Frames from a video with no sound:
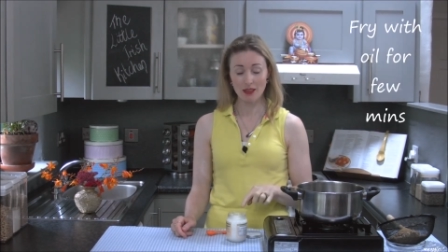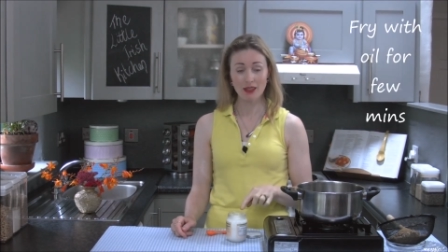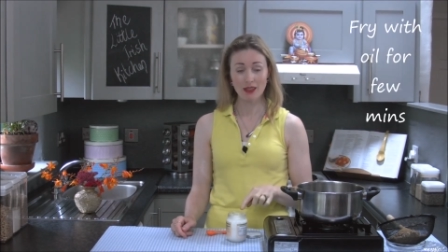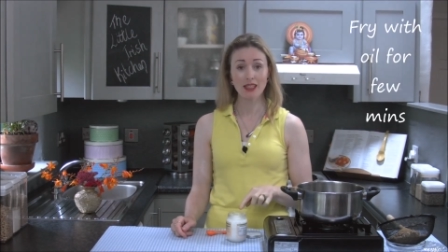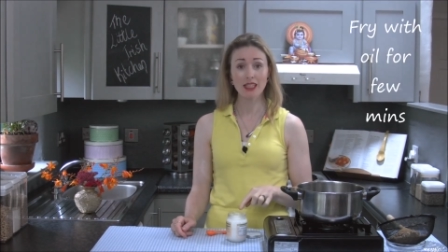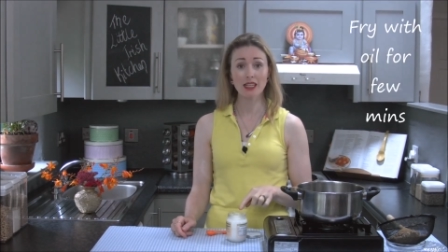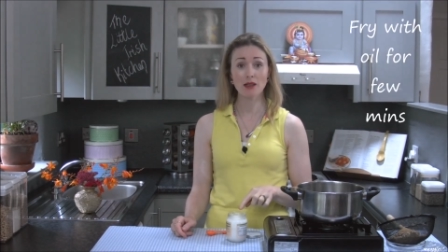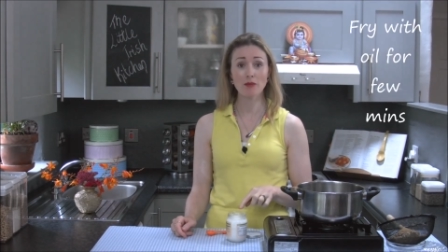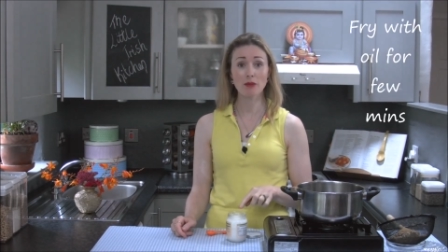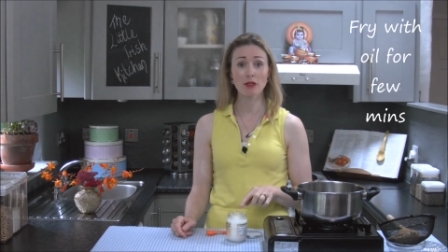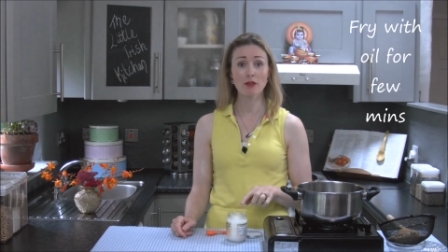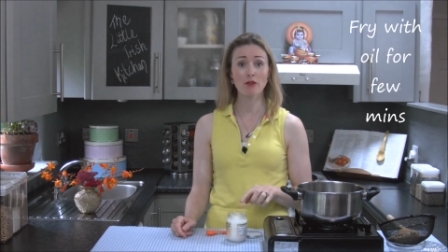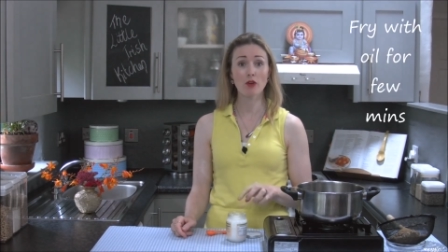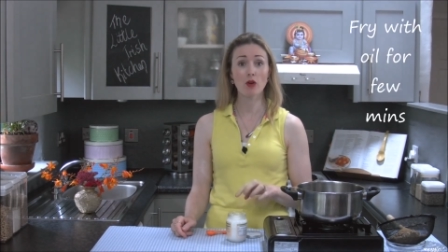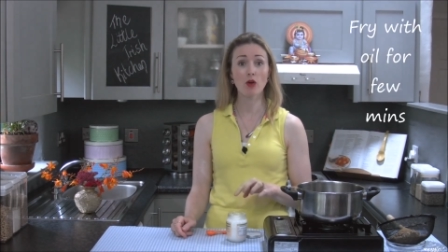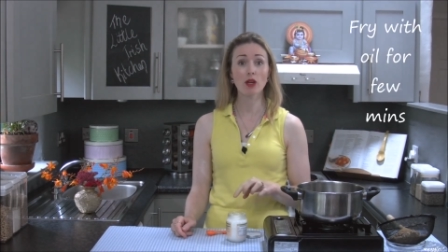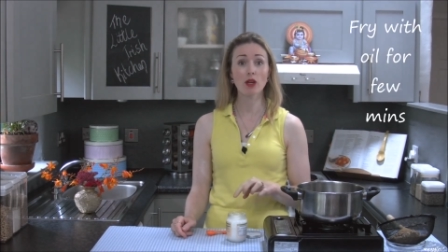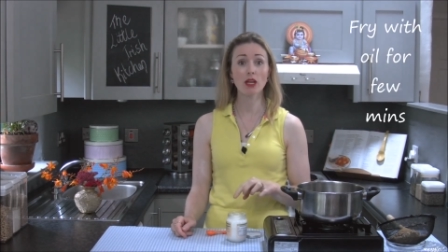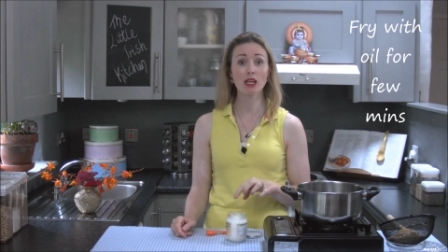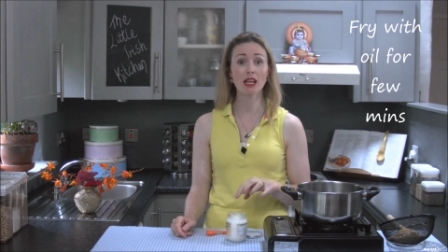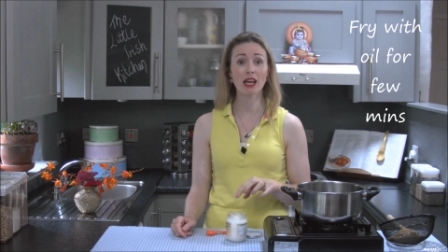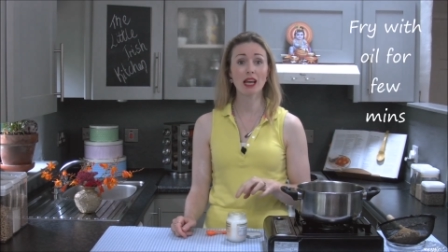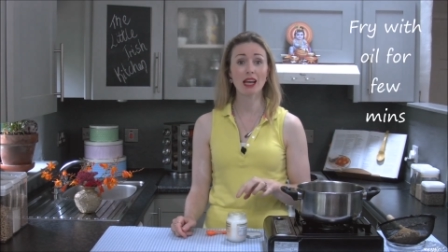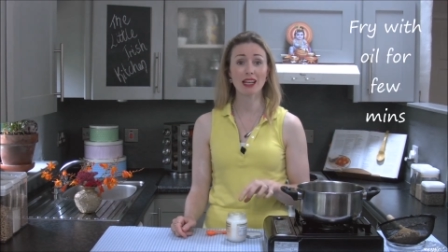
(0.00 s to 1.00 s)
A little bit of
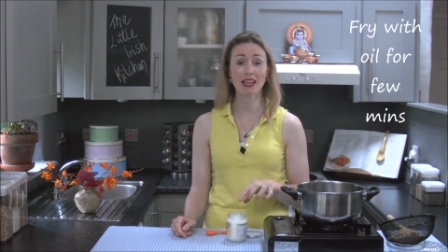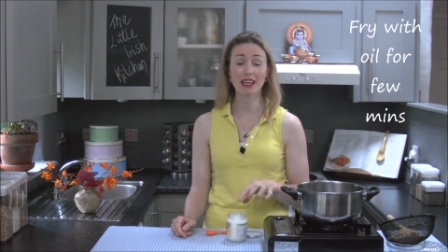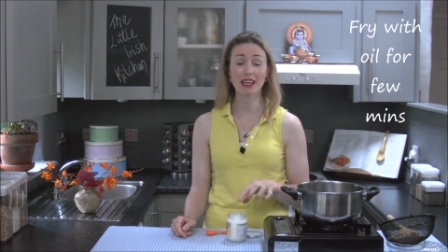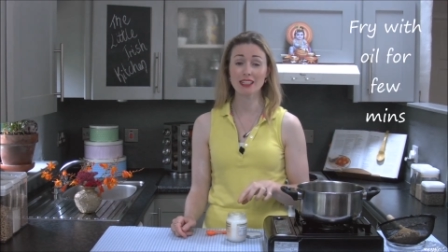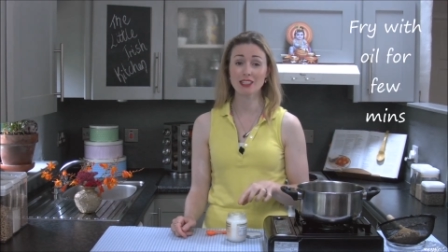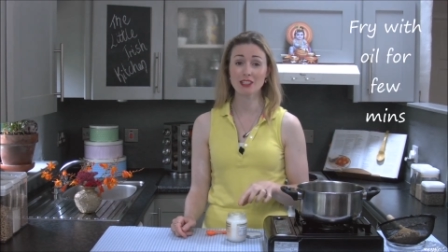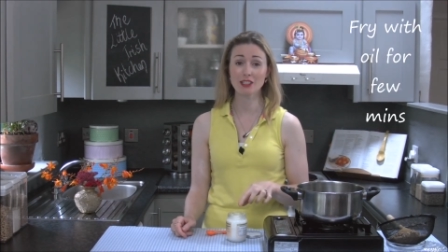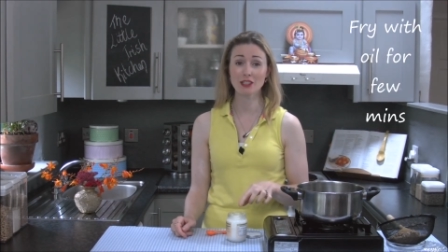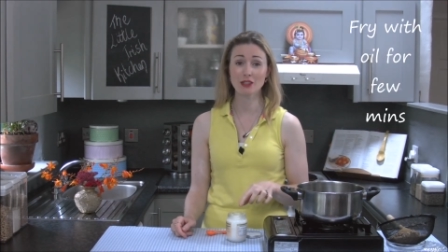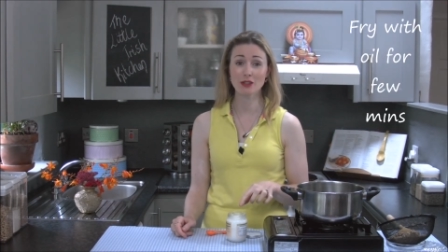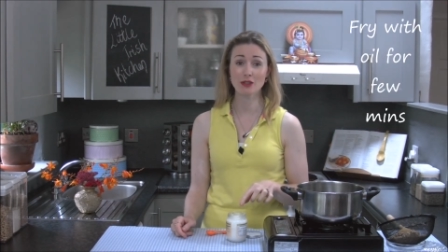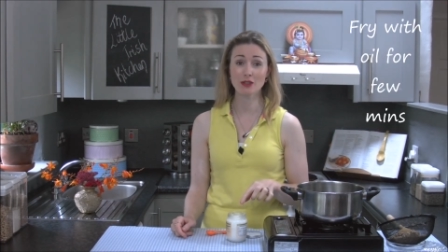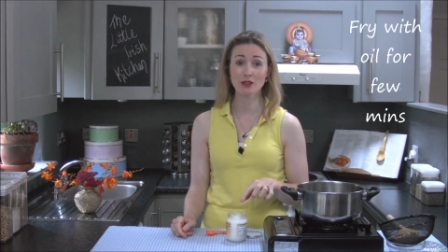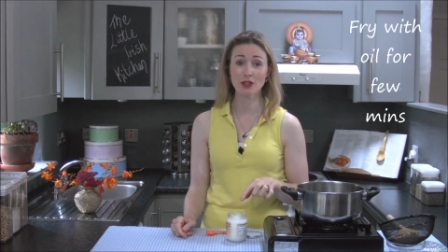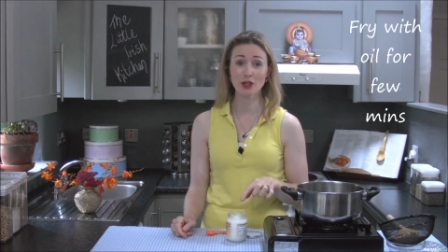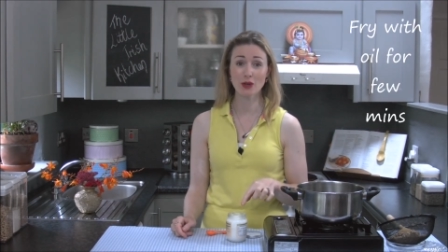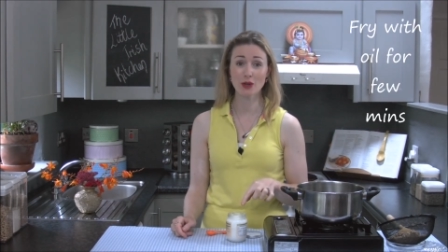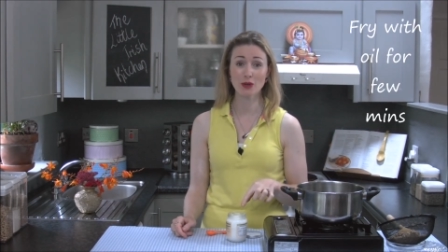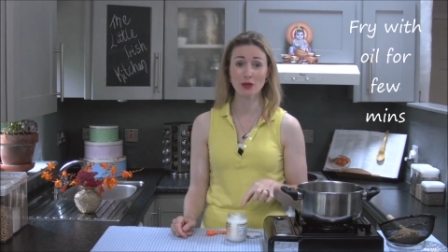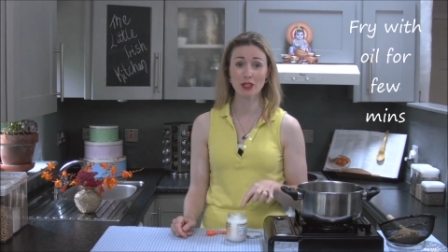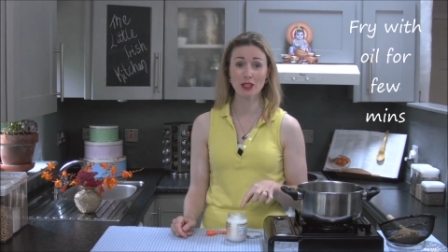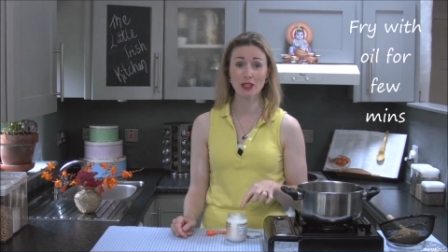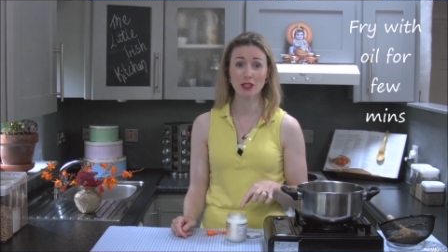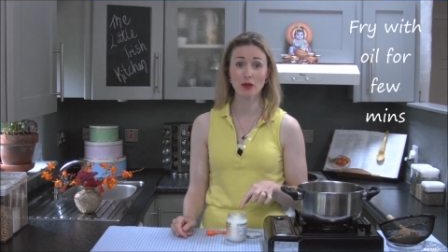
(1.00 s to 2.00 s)
oil, I like to use
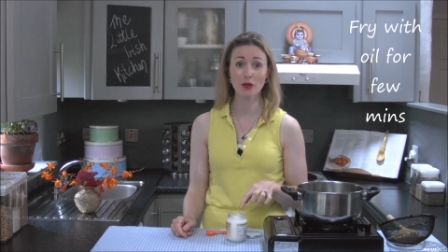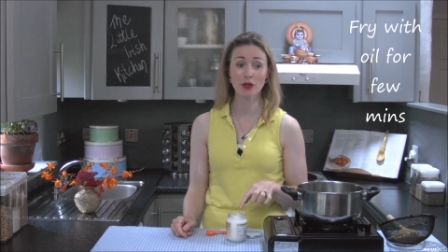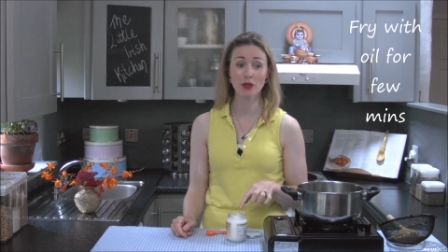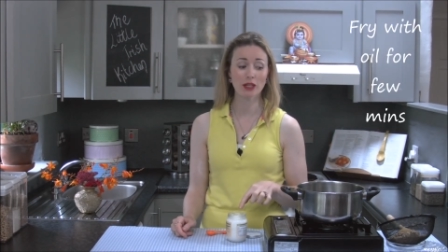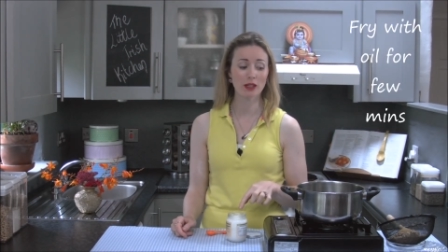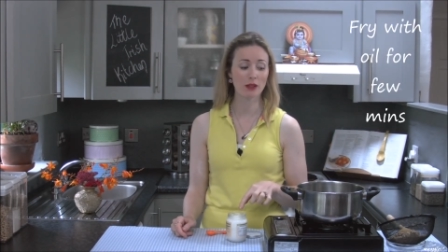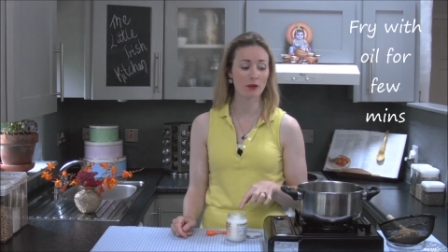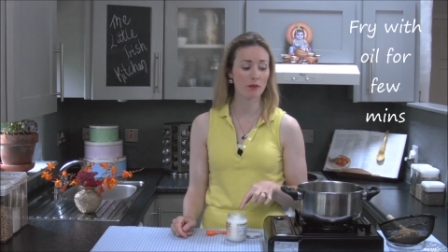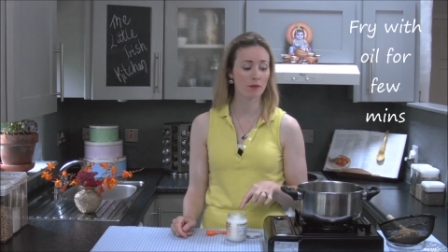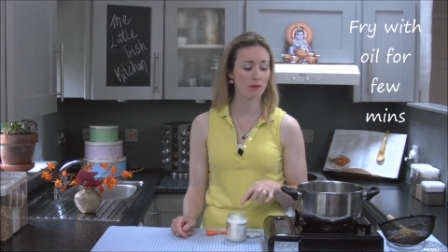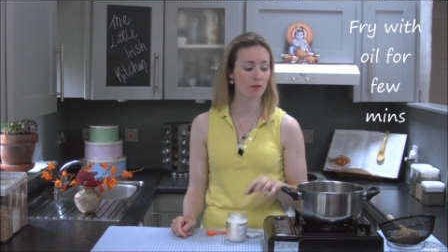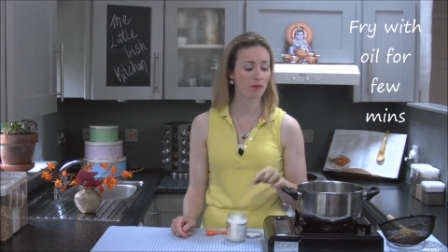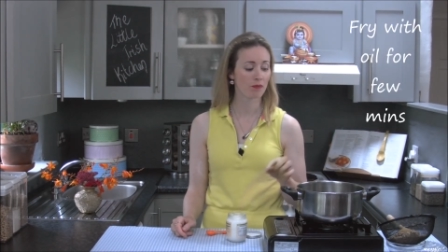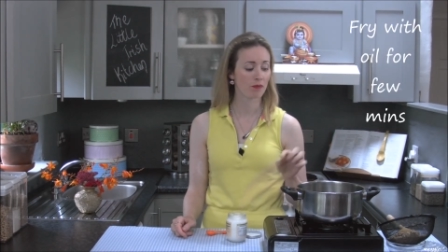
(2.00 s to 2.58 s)
coconut oil.